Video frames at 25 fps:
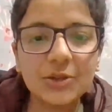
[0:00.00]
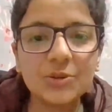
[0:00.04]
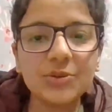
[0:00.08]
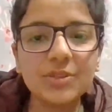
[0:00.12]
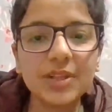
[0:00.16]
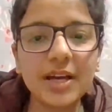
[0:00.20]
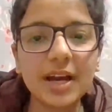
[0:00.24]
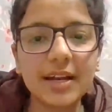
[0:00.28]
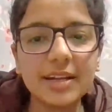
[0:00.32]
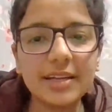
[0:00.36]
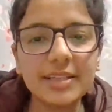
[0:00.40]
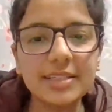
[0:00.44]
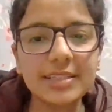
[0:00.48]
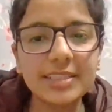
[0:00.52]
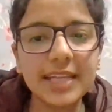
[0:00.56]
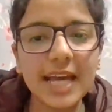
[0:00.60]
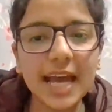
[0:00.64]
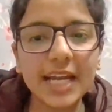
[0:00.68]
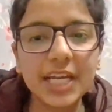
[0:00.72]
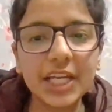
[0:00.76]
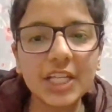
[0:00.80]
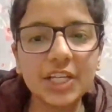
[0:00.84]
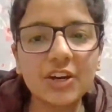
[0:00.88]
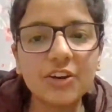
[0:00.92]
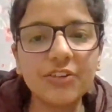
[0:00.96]
to the
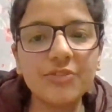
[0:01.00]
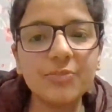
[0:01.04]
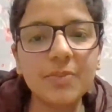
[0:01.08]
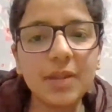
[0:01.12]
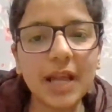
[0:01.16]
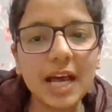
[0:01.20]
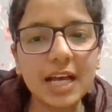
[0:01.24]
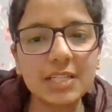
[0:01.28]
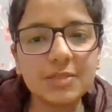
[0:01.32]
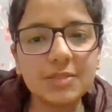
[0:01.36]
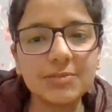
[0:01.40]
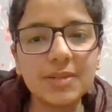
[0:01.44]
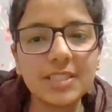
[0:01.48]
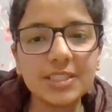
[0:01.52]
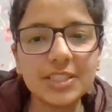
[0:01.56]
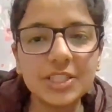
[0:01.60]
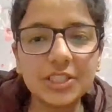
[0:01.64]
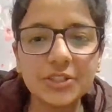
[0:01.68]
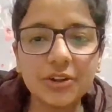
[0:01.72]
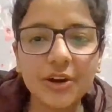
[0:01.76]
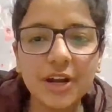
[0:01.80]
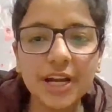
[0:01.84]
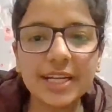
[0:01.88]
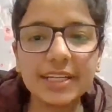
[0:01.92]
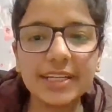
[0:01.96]
understanding of
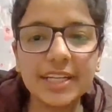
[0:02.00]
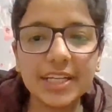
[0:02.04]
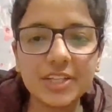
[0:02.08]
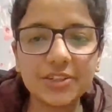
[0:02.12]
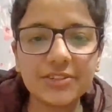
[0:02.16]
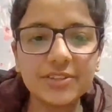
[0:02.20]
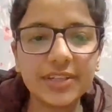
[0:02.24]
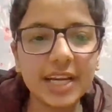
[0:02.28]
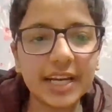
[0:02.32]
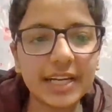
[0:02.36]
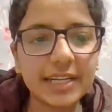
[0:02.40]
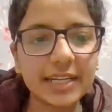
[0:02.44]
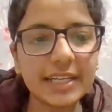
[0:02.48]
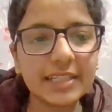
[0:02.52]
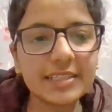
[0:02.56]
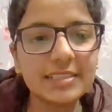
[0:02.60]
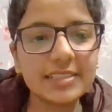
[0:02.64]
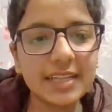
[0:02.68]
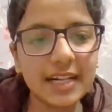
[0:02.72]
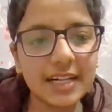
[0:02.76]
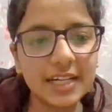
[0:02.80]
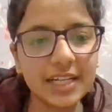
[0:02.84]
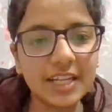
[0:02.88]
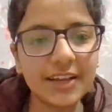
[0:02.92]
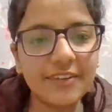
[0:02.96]
plasmacytoid dendritic
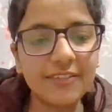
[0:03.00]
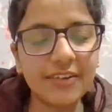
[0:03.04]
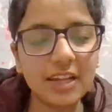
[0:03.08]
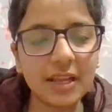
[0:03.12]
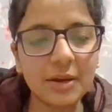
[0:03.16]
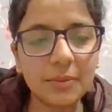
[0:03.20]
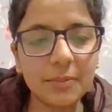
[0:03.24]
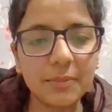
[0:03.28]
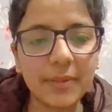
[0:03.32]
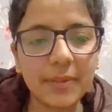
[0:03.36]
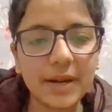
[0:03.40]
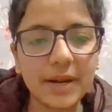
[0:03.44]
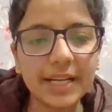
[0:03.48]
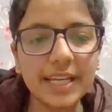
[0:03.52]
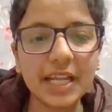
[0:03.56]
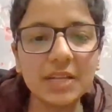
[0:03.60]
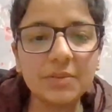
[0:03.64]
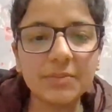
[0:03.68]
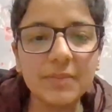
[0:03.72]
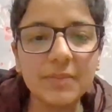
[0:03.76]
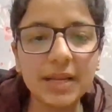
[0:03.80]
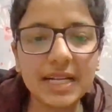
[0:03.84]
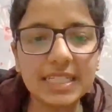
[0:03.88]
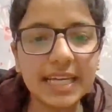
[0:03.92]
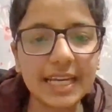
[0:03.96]
cell development
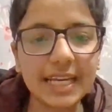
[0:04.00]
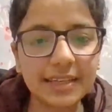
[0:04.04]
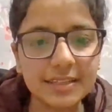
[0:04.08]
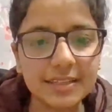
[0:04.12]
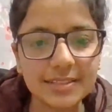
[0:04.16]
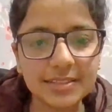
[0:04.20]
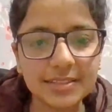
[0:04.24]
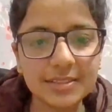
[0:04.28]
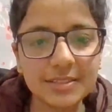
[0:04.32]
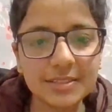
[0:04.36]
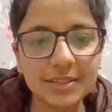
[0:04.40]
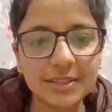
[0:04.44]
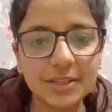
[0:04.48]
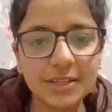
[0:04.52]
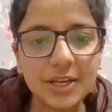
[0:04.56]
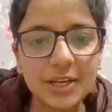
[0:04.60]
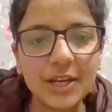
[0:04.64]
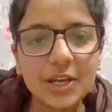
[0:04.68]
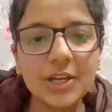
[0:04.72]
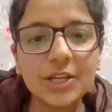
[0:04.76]
and maintenance.